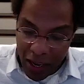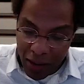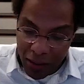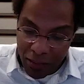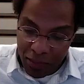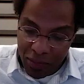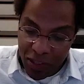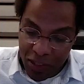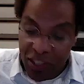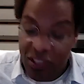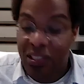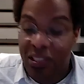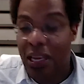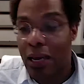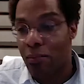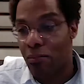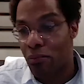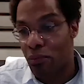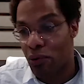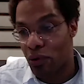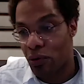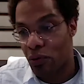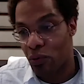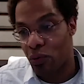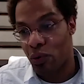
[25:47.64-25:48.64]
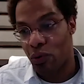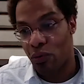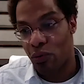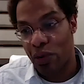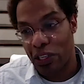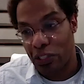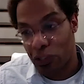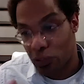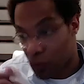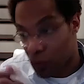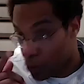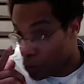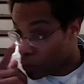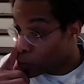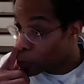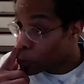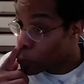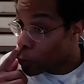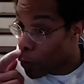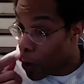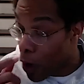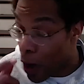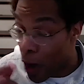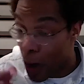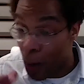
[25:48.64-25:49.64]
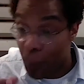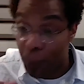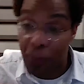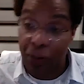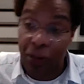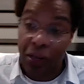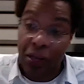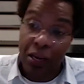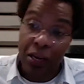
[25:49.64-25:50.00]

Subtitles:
December, where rates started to drop,